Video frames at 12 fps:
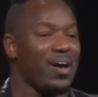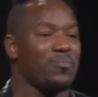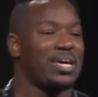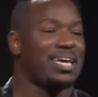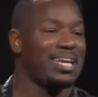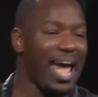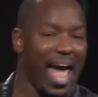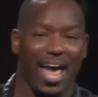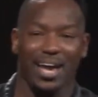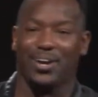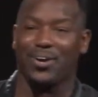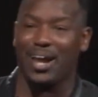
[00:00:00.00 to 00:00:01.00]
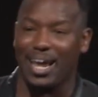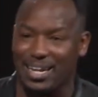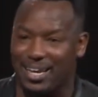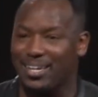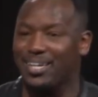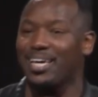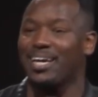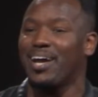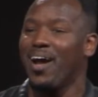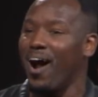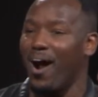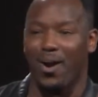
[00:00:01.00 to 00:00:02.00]
and that we can anchor and cling
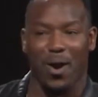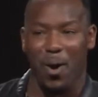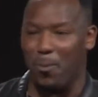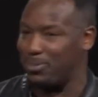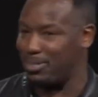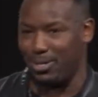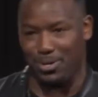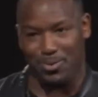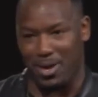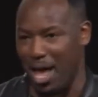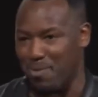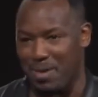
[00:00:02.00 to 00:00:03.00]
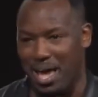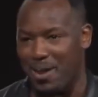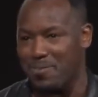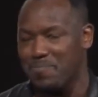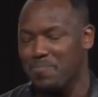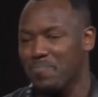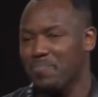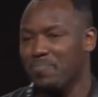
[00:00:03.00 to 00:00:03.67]
our hope to. Amen?